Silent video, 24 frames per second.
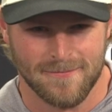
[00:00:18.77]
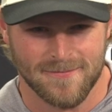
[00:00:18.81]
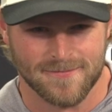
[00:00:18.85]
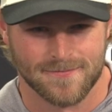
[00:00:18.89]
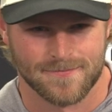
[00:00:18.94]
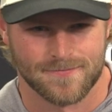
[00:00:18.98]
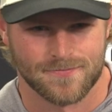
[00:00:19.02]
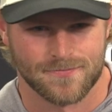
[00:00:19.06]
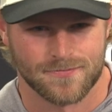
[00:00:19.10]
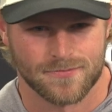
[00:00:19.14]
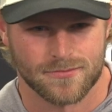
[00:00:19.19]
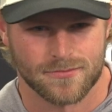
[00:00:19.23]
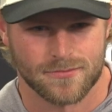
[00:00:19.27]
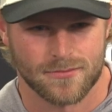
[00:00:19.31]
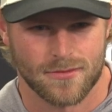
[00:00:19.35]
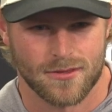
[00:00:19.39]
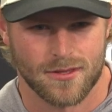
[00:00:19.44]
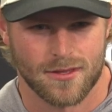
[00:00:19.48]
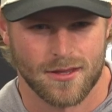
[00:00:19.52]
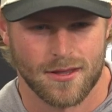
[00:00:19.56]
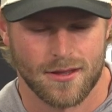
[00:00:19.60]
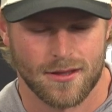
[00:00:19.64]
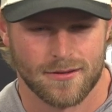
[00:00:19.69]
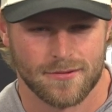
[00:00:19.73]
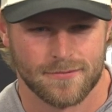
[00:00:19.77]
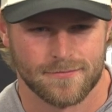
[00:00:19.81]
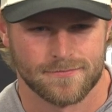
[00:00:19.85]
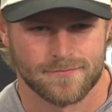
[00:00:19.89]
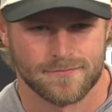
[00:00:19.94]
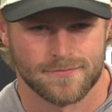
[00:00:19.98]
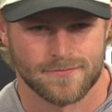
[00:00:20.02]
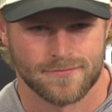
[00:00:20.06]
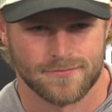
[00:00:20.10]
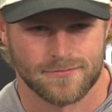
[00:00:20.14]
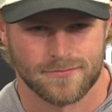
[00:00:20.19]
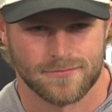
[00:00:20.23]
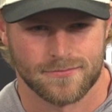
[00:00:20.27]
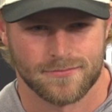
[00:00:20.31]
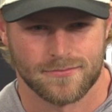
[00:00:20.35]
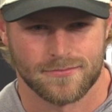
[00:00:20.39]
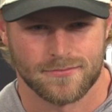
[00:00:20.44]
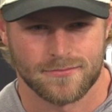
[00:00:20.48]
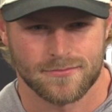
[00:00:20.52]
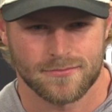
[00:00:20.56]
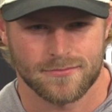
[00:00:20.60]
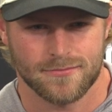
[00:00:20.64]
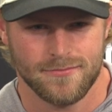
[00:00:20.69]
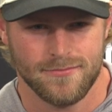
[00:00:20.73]
You guys kind of balance, obviously,
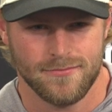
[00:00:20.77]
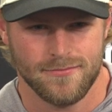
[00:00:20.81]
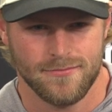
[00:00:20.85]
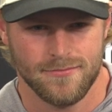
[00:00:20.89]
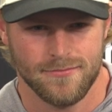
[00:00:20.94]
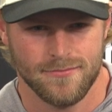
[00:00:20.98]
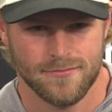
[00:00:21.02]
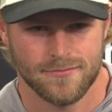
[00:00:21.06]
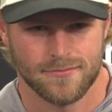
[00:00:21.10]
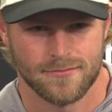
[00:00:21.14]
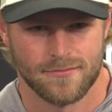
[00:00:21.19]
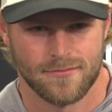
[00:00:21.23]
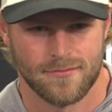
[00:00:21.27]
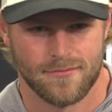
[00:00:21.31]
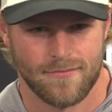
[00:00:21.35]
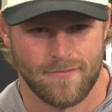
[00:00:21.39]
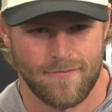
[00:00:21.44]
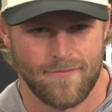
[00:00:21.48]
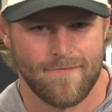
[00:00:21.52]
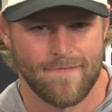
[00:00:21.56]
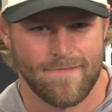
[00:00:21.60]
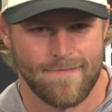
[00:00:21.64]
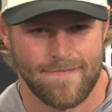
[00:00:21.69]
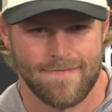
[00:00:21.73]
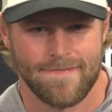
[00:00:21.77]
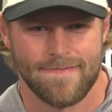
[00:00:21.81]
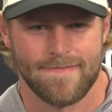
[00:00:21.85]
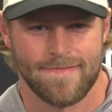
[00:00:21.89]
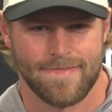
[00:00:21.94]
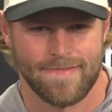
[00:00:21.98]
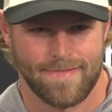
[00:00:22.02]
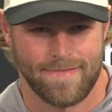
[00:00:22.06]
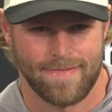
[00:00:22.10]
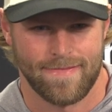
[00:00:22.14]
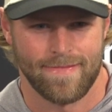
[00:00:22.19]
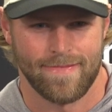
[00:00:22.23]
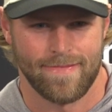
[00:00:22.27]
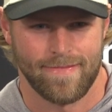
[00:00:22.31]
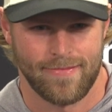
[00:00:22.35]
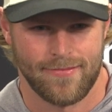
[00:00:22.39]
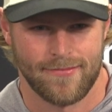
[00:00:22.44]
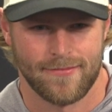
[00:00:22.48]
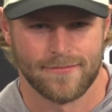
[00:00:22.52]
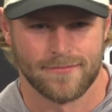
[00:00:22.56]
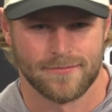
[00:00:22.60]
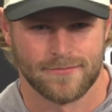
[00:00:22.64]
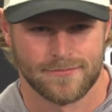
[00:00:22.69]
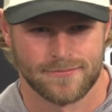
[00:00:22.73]
winning the game yesterday,
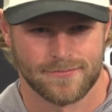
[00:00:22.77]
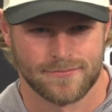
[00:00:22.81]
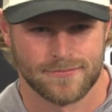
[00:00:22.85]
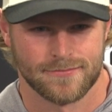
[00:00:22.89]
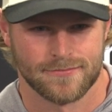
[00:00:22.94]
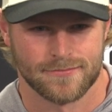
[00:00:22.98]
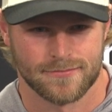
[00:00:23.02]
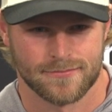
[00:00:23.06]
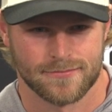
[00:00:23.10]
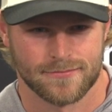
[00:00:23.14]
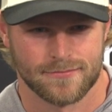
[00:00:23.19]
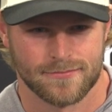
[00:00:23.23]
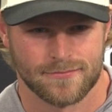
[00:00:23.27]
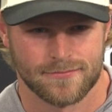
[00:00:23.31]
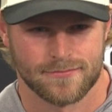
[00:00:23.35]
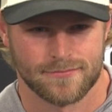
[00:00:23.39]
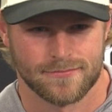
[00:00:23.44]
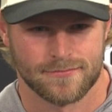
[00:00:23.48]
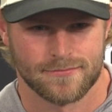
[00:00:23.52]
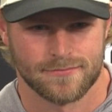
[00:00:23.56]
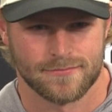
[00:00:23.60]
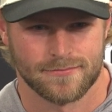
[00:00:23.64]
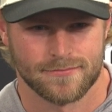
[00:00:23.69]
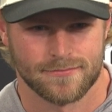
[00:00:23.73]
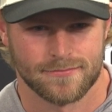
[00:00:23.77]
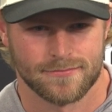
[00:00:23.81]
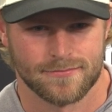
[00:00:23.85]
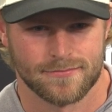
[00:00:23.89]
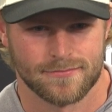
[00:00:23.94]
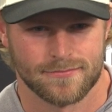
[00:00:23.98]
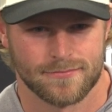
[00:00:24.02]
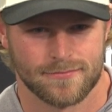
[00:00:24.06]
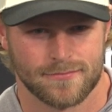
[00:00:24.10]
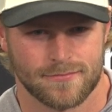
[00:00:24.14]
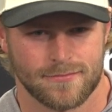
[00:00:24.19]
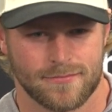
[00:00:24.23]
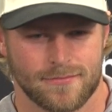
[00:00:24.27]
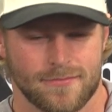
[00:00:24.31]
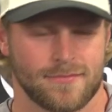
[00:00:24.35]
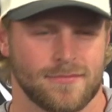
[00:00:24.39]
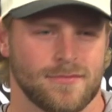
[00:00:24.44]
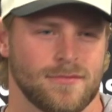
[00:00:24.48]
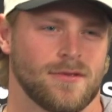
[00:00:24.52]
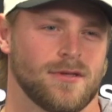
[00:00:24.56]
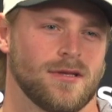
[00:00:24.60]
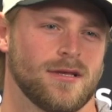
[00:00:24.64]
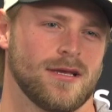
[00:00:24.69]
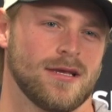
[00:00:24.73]
find out a little bit later that, you know,
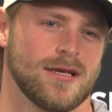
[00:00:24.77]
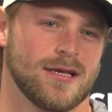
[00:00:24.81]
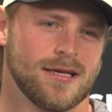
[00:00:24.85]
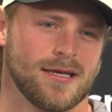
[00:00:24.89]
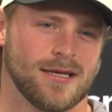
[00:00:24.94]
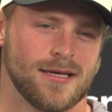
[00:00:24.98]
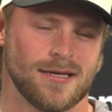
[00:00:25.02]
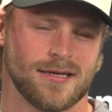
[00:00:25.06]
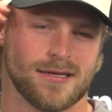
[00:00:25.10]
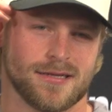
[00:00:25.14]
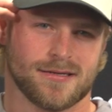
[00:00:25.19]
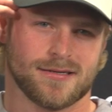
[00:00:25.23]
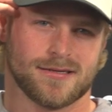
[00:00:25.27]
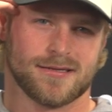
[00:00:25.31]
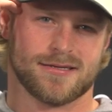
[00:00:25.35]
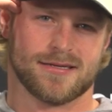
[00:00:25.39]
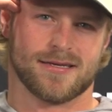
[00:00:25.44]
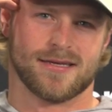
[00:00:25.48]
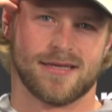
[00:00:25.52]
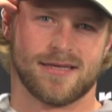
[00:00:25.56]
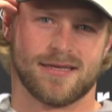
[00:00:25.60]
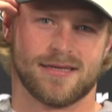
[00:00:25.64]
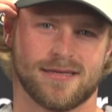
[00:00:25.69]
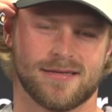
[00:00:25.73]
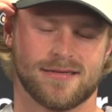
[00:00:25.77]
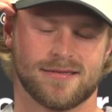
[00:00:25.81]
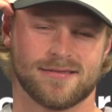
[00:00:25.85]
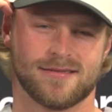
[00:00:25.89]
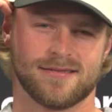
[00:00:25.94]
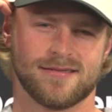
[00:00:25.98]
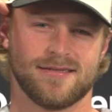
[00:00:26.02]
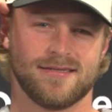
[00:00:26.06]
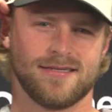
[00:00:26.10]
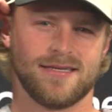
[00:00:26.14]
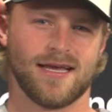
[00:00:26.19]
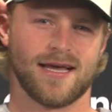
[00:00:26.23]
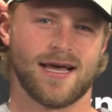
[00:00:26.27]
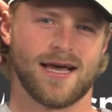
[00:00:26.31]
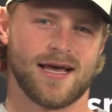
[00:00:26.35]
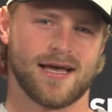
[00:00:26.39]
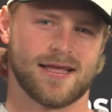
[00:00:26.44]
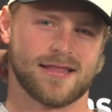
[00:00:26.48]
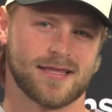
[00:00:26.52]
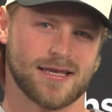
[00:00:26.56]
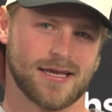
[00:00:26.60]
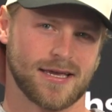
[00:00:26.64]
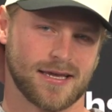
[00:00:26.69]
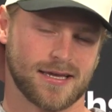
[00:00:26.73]
playing from playoff position. Yeah,
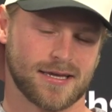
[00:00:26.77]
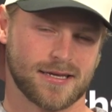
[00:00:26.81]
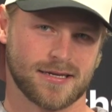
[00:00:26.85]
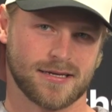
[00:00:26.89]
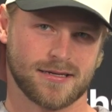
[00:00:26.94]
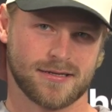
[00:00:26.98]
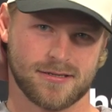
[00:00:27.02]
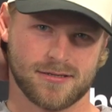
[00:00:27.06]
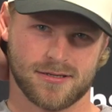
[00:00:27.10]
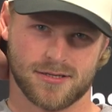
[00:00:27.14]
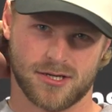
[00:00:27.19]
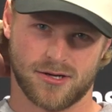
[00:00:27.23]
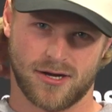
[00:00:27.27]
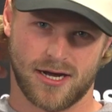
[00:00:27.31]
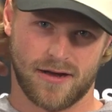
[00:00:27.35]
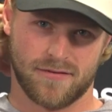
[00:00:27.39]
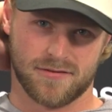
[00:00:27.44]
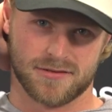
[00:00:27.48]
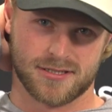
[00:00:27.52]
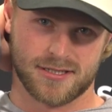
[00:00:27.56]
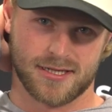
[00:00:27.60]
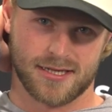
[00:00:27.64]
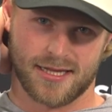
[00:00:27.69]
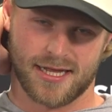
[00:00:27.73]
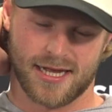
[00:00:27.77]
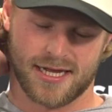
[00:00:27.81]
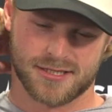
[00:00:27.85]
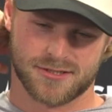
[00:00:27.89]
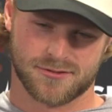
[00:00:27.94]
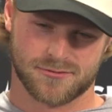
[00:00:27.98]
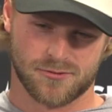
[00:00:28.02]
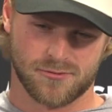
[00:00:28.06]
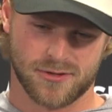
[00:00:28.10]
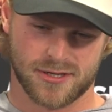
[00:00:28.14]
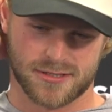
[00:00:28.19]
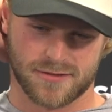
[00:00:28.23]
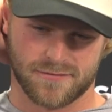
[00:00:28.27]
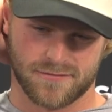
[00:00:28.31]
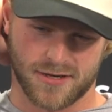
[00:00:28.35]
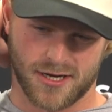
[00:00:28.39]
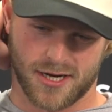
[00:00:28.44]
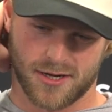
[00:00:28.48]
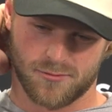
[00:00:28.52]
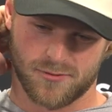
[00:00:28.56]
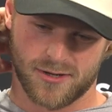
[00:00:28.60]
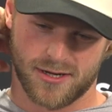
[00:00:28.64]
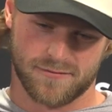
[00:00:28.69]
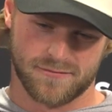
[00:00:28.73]
I think, you know, obviously the last three weeks have
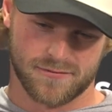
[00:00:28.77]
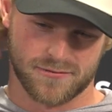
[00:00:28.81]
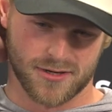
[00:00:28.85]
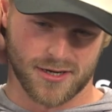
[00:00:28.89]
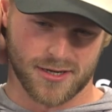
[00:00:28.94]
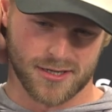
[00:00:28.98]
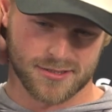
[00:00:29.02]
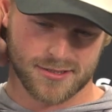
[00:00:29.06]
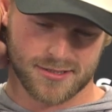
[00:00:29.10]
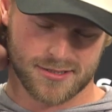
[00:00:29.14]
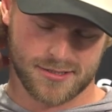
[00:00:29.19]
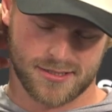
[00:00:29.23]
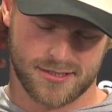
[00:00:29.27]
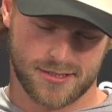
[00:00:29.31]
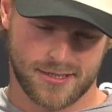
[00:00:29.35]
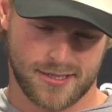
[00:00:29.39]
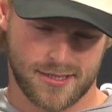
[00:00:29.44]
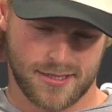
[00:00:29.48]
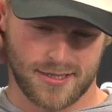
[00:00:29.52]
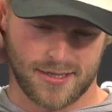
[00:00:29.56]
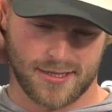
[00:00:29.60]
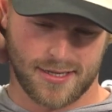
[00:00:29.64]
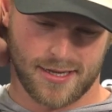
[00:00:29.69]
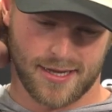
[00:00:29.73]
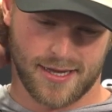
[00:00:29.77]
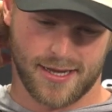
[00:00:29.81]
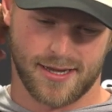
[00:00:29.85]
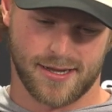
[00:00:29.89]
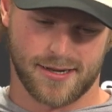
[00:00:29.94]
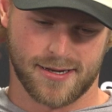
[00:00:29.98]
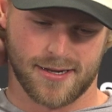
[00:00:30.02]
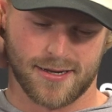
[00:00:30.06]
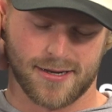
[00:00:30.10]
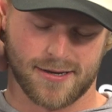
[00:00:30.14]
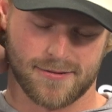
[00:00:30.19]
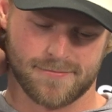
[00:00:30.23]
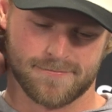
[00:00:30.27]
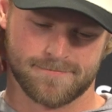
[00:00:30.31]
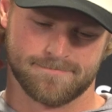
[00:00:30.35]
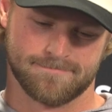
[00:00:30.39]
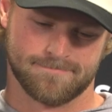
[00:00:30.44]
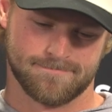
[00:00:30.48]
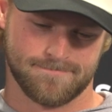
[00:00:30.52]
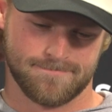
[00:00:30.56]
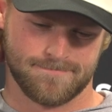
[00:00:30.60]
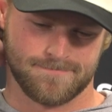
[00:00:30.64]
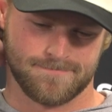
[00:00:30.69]
gone well for us, and um,